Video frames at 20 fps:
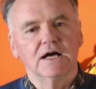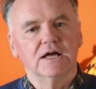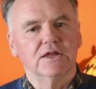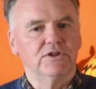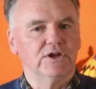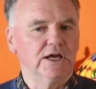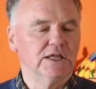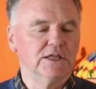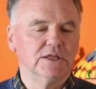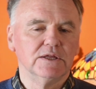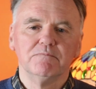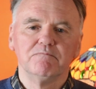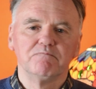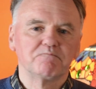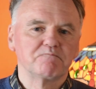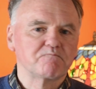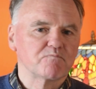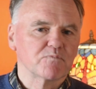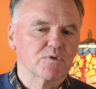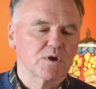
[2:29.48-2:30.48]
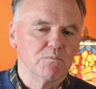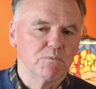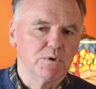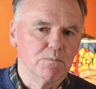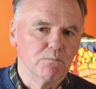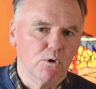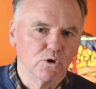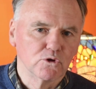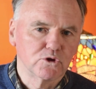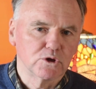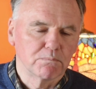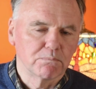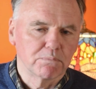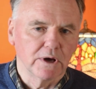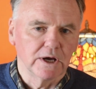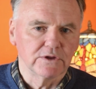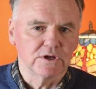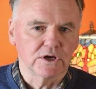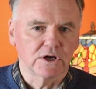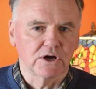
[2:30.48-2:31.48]
Then we
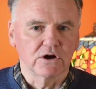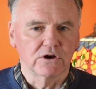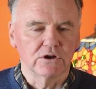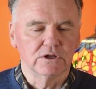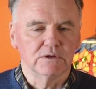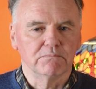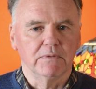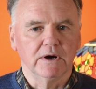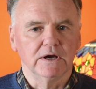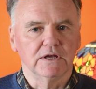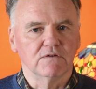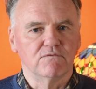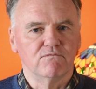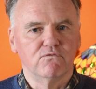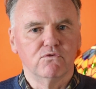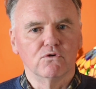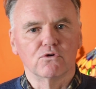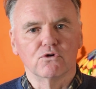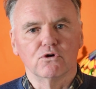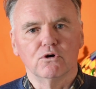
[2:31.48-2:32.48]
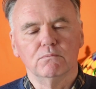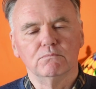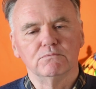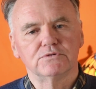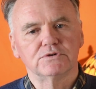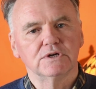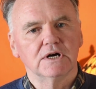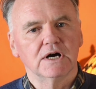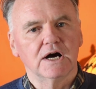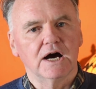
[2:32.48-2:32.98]
multiply the current by the 4 ohms,